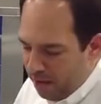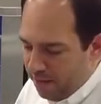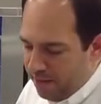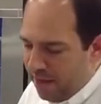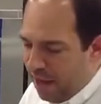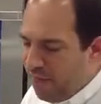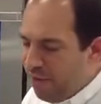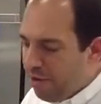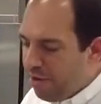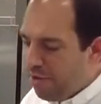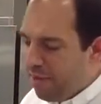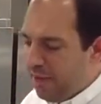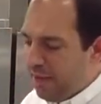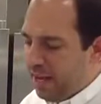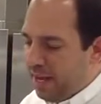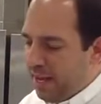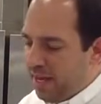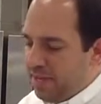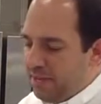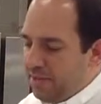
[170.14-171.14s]
The other thing
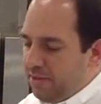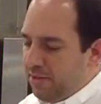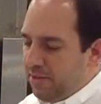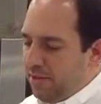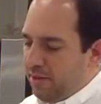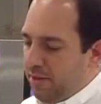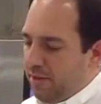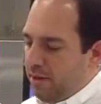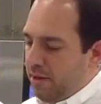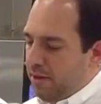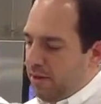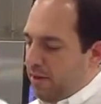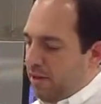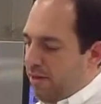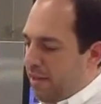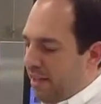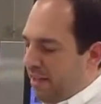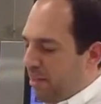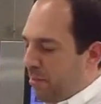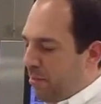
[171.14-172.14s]
is
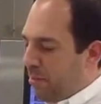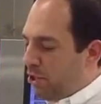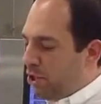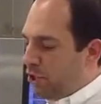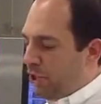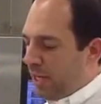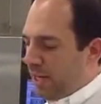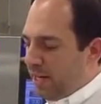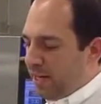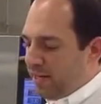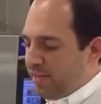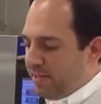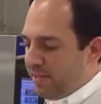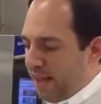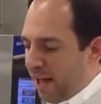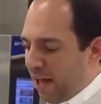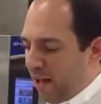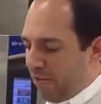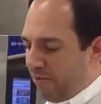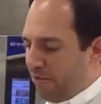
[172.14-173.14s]
that the machine
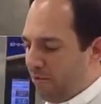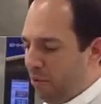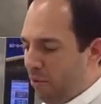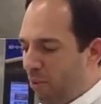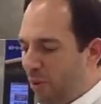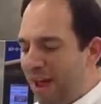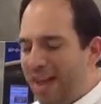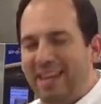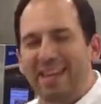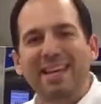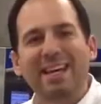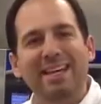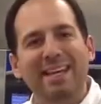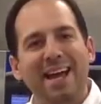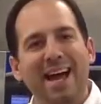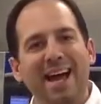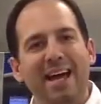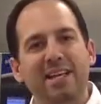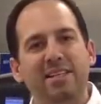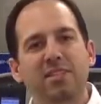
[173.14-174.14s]
itself
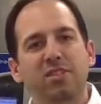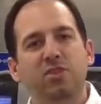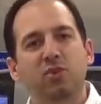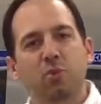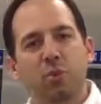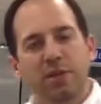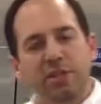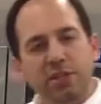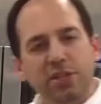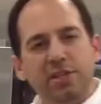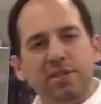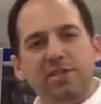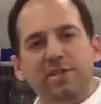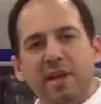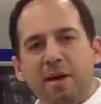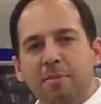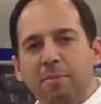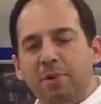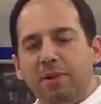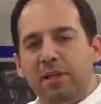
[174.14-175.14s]
recognizes which
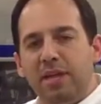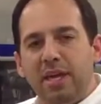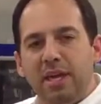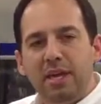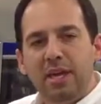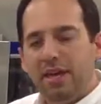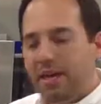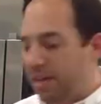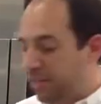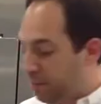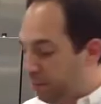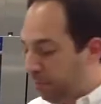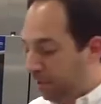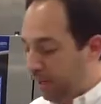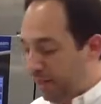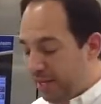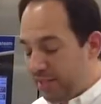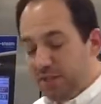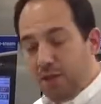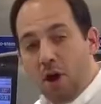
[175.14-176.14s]
assembly is
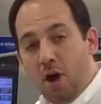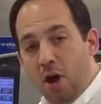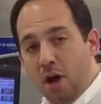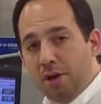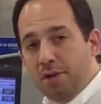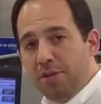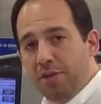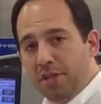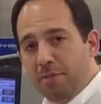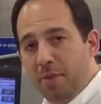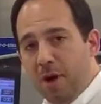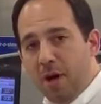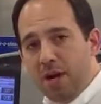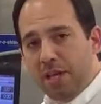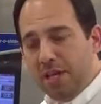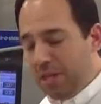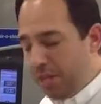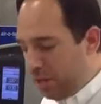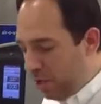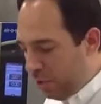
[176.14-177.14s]
placed onto the
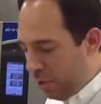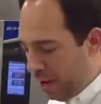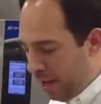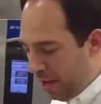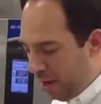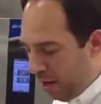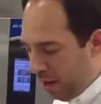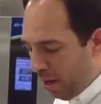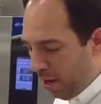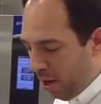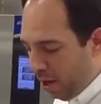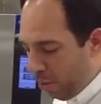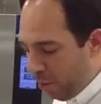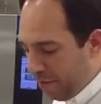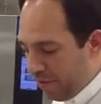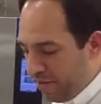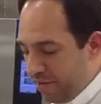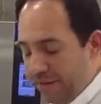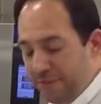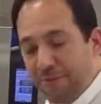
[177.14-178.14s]
body of the unit
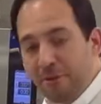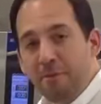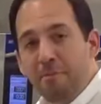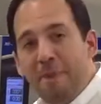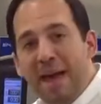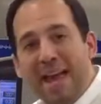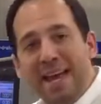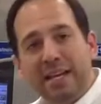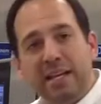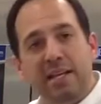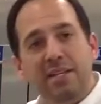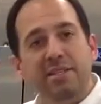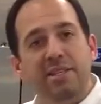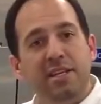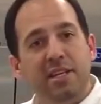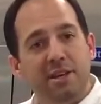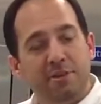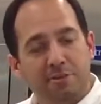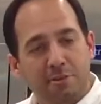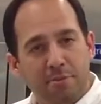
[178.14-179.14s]
with different magnets
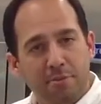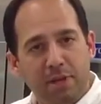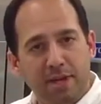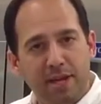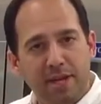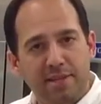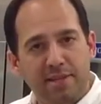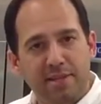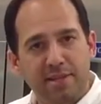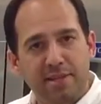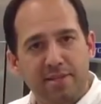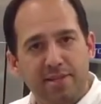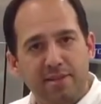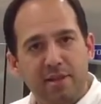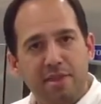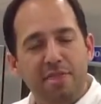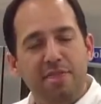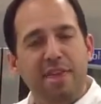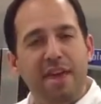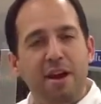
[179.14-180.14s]
in different places,
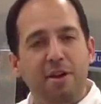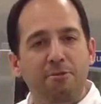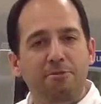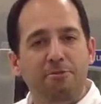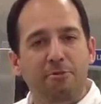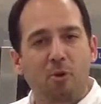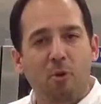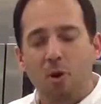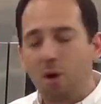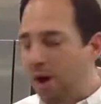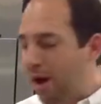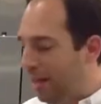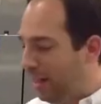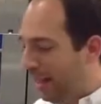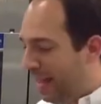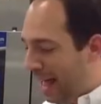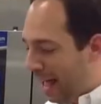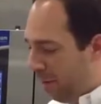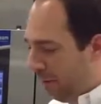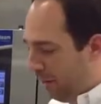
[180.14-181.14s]
therefore
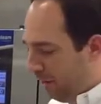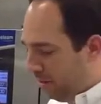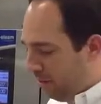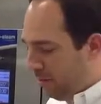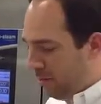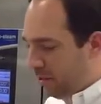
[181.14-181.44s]
allowing